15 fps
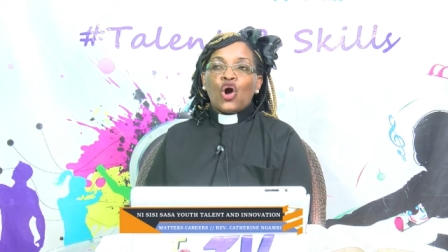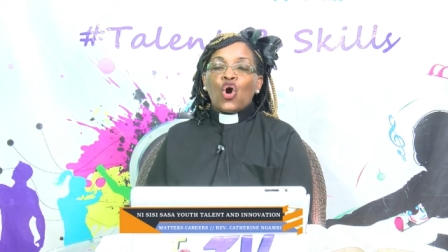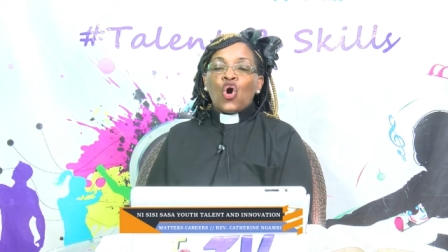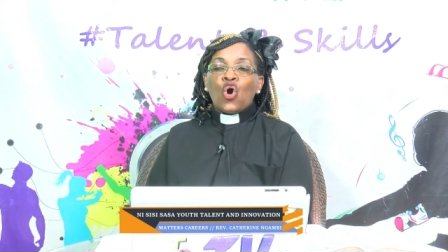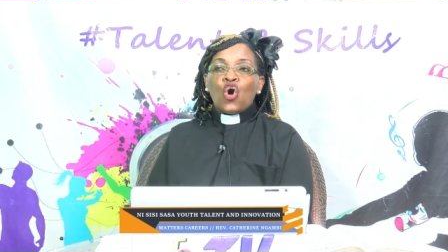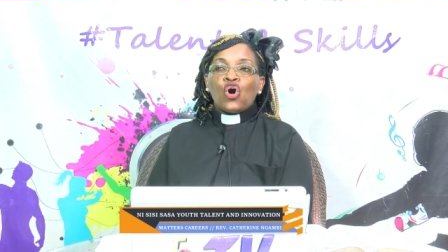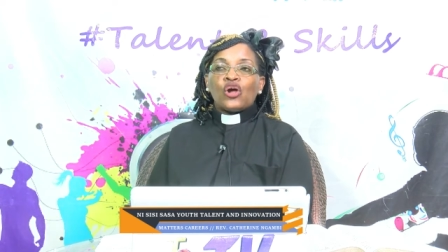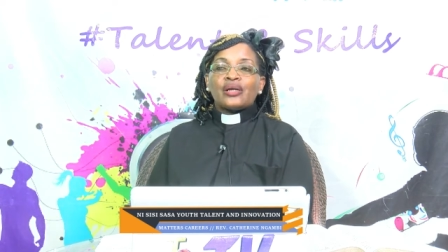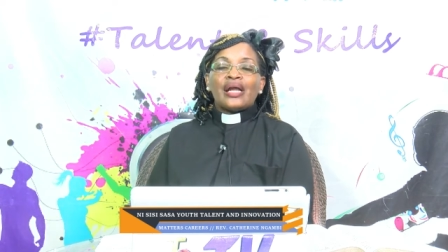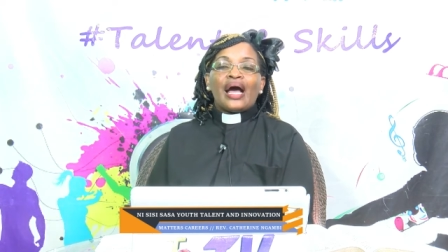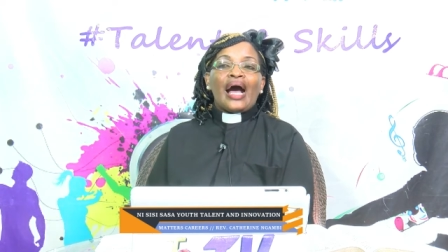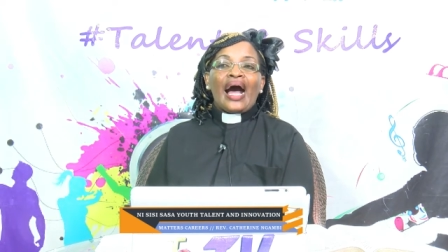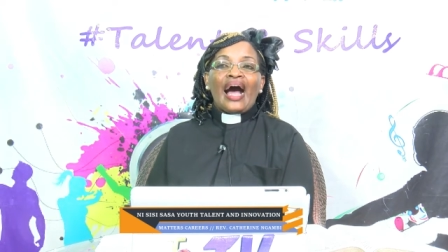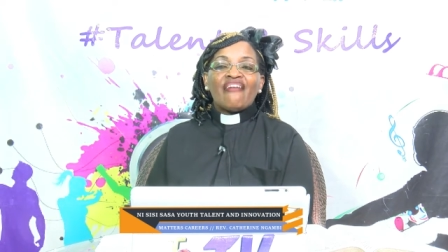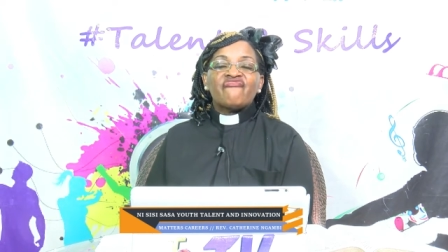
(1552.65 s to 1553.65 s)
or
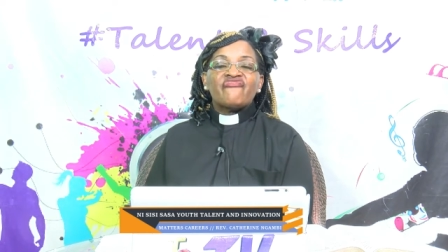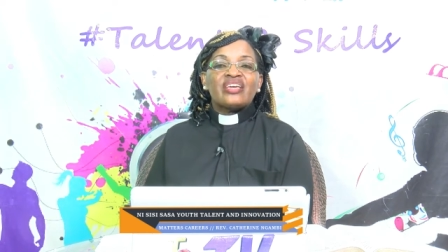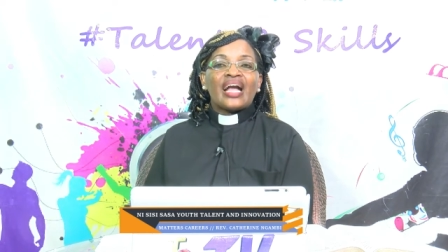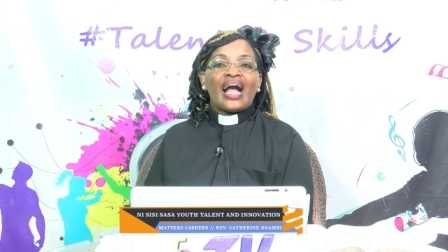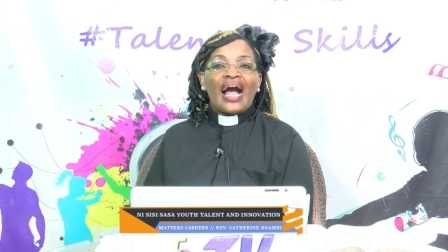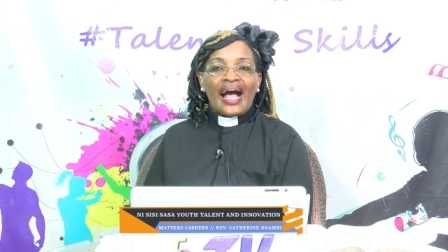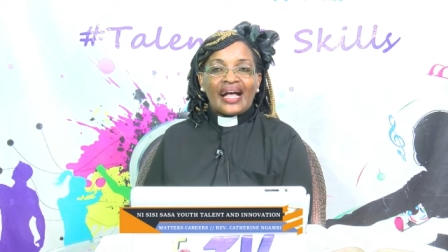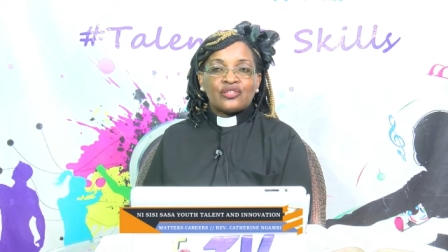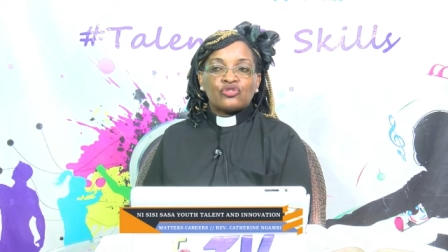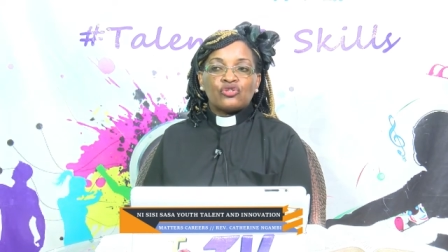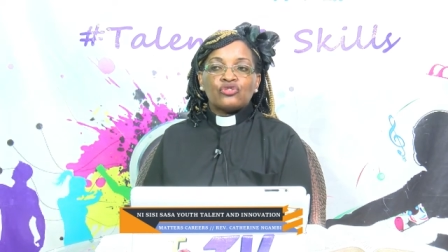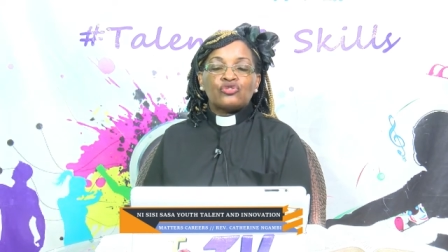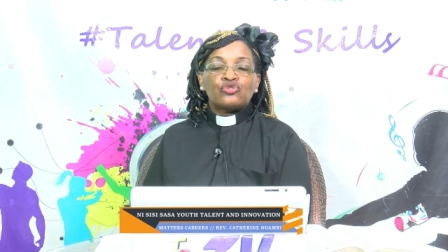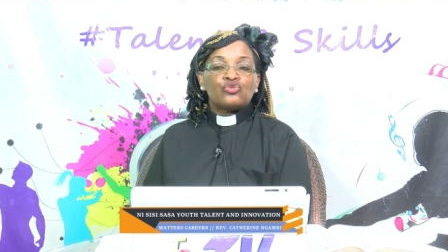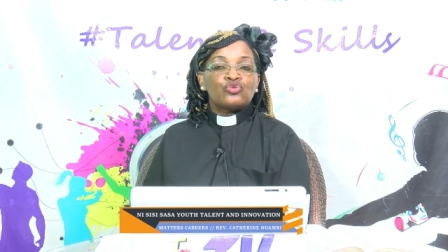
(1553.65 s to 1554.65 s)
having
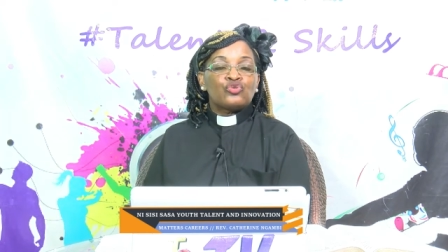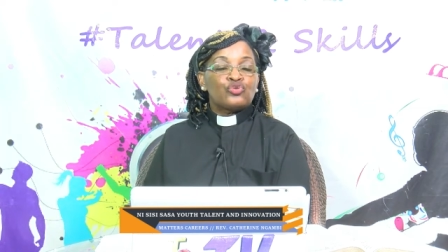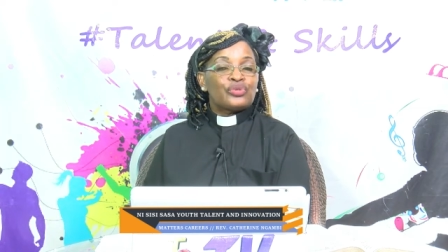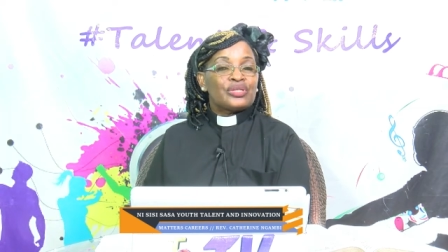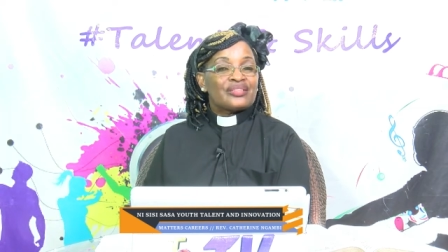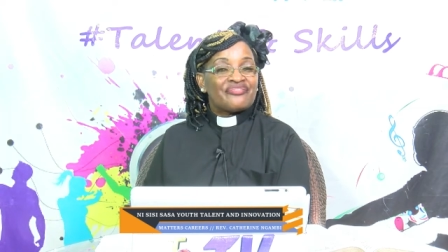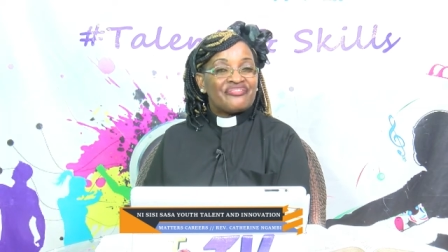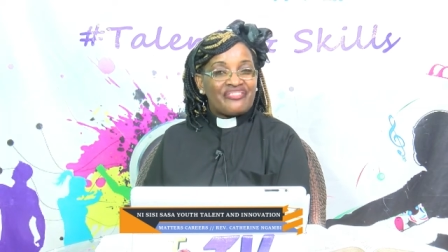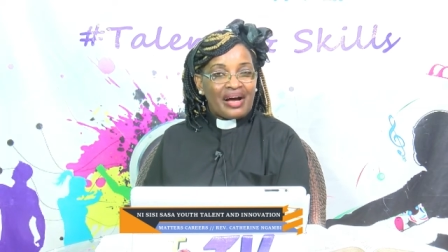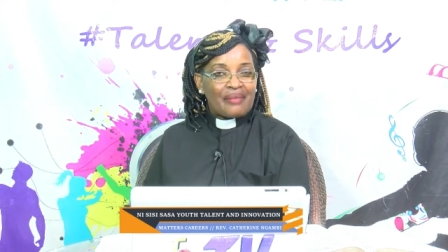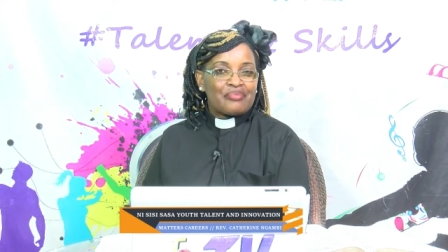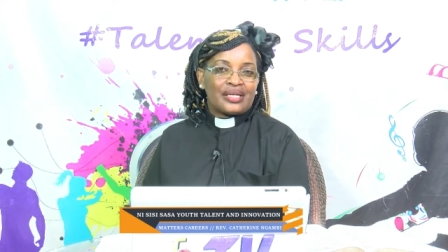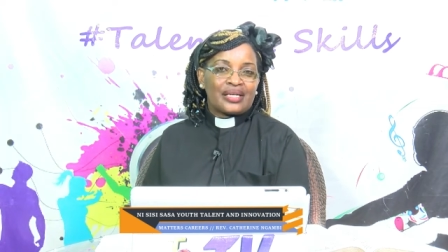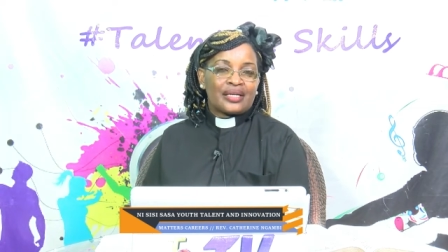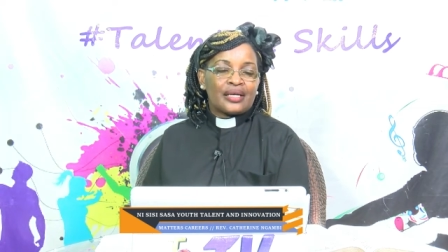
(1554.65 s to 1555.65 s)
hassles to do with
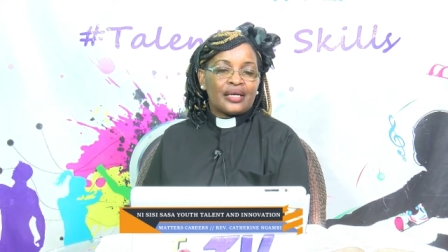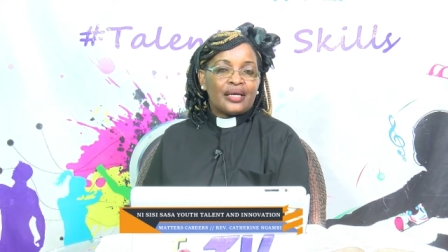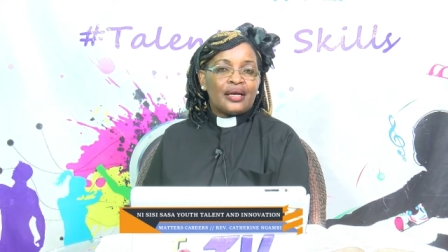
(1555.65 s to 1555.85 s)
farming.